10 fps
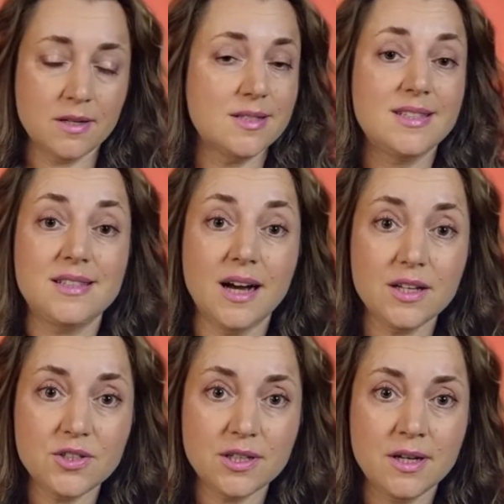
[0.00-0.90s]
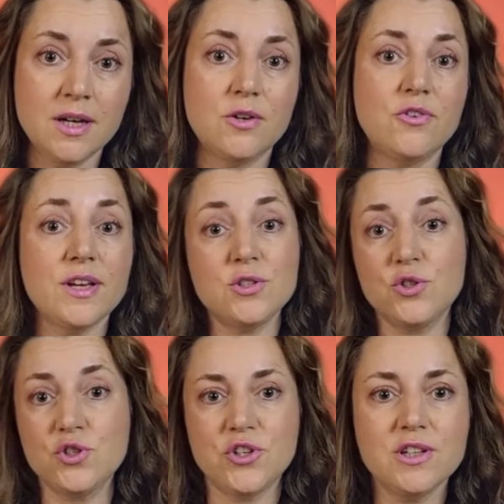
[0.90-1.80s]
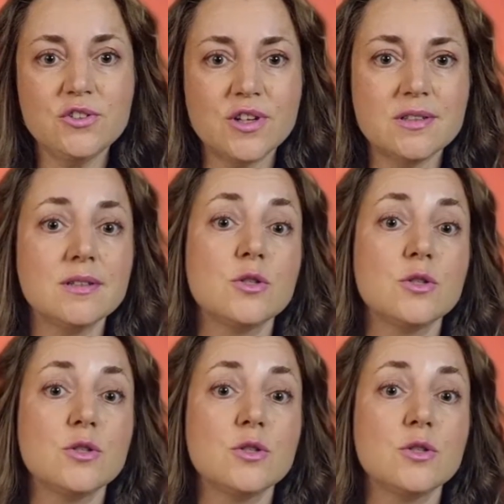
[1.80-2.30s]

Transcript: study, raise children,